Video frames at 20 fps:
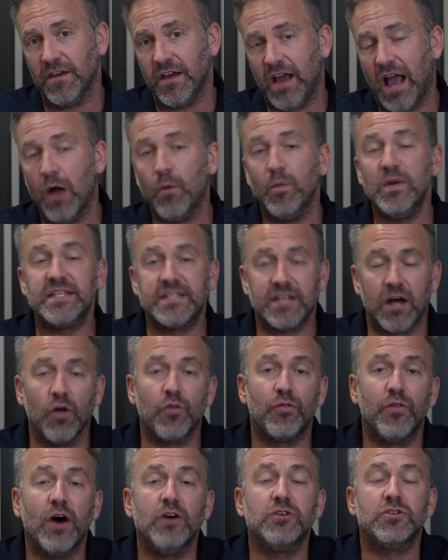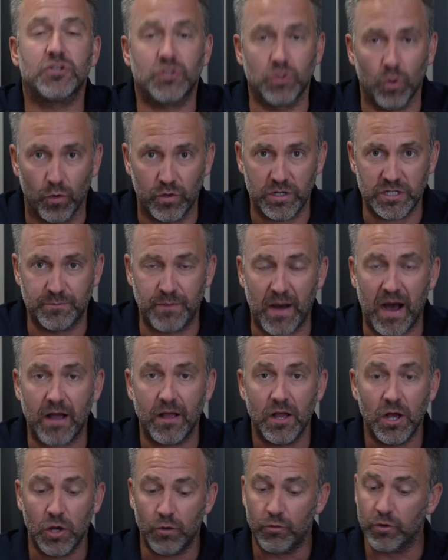and we tell those stories by
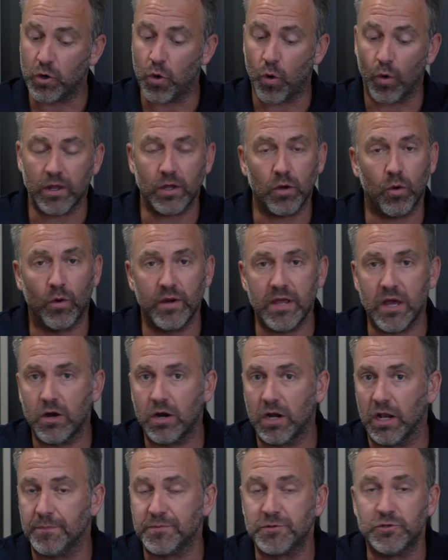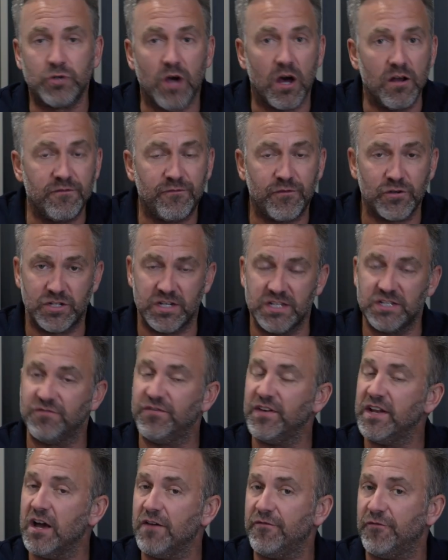recording audio clips, drone footage,
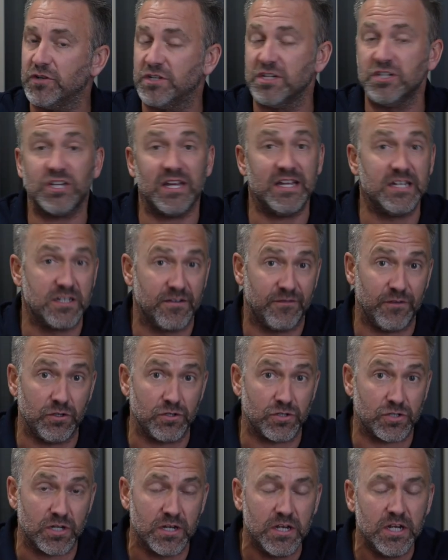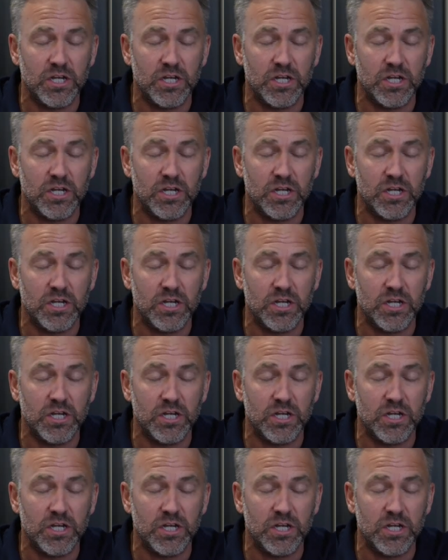video footage, interviews.